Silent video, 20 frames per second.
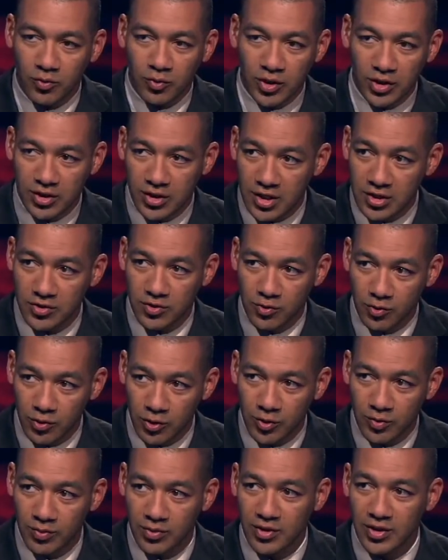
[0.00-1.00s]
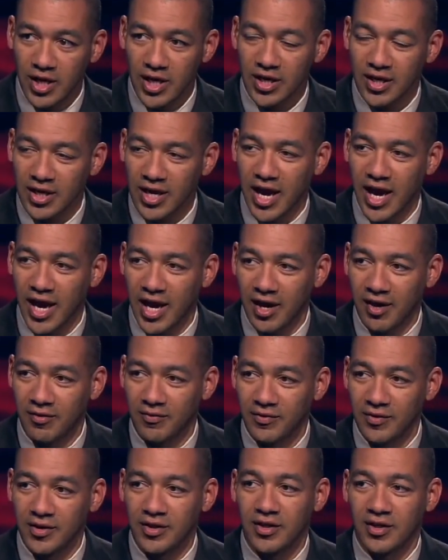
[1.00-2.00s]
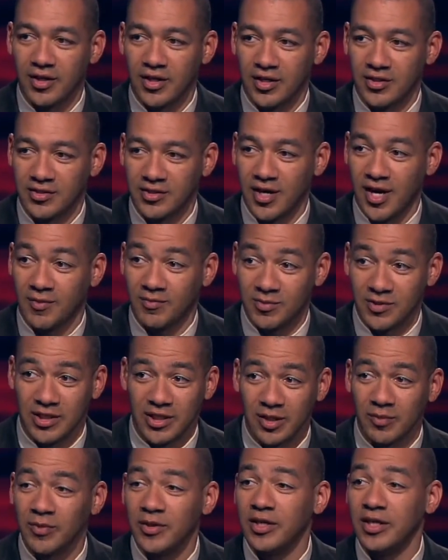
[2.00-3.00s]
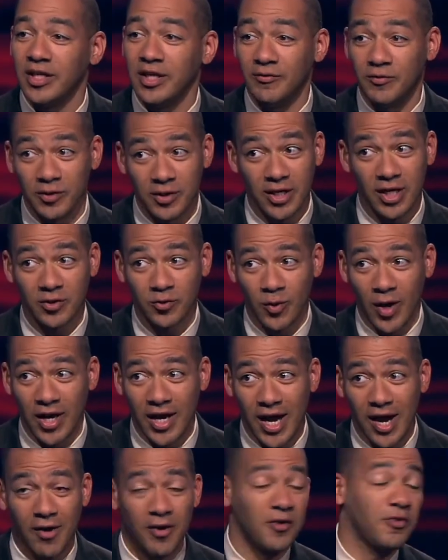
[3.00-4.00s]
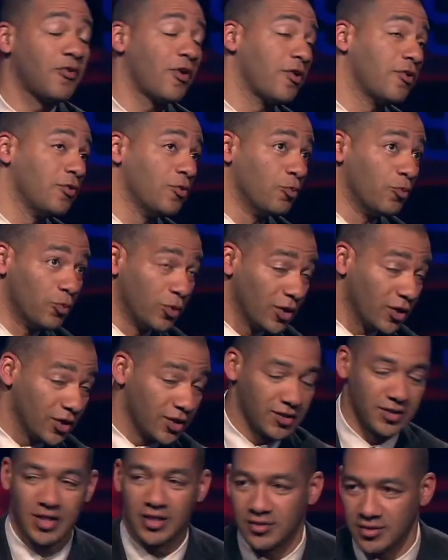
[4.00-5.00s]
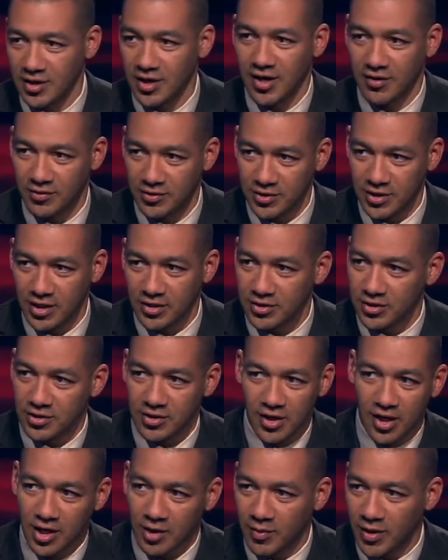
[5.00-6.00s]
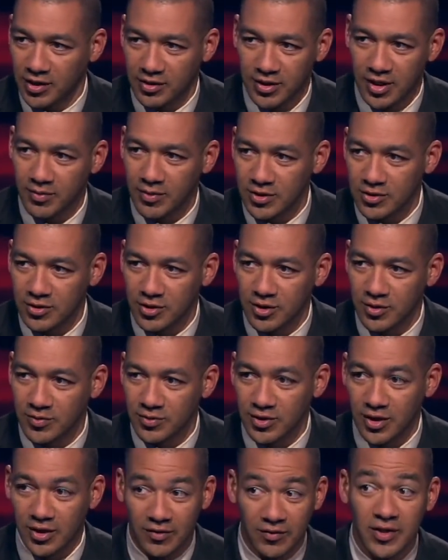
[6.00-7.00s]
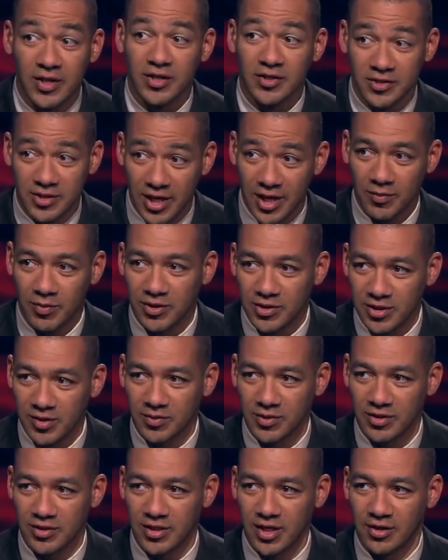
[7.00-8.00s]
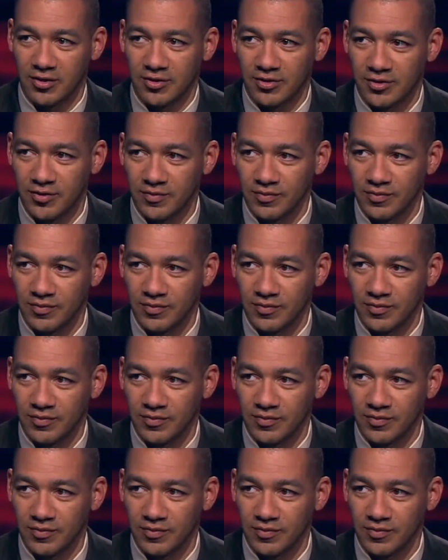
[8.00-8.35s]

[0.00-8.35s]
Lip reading: with this group, they can have a top team. If you get Dwight Howard, then you really change the conversation. You're talking about them in terms of championship contenders.